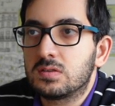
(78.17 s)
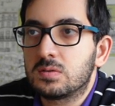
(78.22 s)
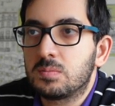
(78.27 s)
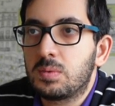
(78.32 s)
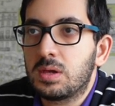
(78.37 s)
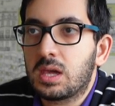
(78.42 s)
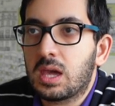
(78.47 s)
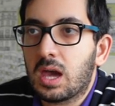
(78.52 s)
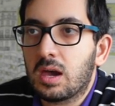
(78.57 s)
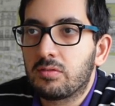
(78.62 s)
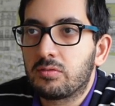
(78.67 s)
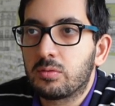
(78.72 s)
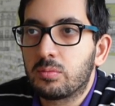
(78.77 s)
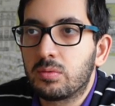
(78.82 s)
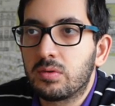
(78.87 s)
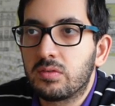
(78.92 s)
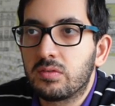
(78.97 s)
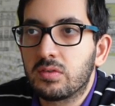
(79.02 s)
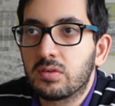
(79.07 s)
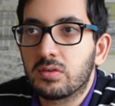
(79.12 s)
So be careful
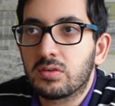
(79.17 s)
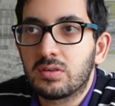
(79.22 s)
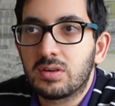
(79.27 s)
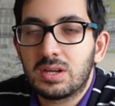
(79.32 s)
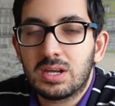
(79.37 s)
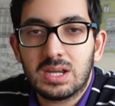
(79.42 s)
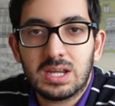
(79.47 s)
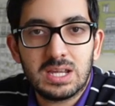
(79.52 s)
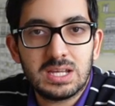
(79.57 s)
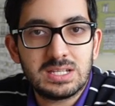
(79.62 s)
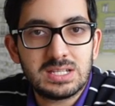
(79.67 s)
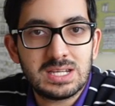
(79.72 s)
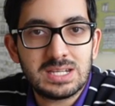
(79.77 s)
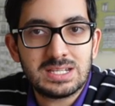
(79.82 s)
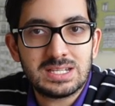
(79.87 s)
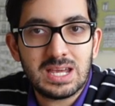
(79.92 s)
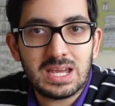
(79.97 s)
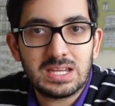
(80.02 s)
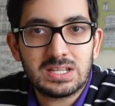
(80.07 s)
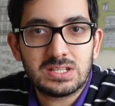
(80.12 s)
with your
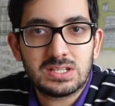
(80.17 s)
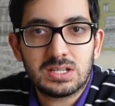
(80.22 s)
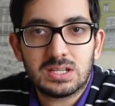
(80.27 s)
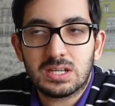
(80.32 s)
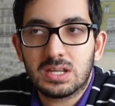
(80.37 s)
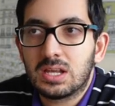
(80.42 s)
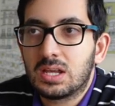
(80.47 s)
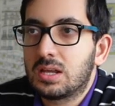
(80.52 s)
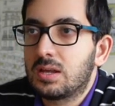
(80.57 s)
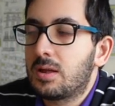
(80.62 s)
indentation.